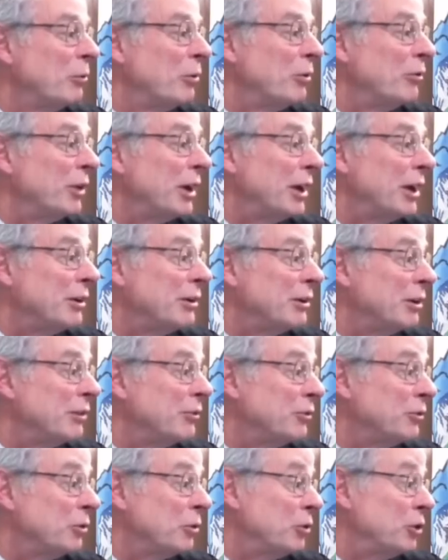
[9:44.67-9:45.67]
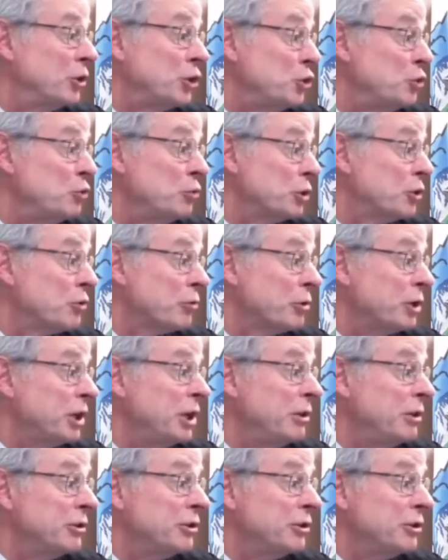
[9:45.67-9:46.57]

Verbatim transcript: Was that, and so, and you agree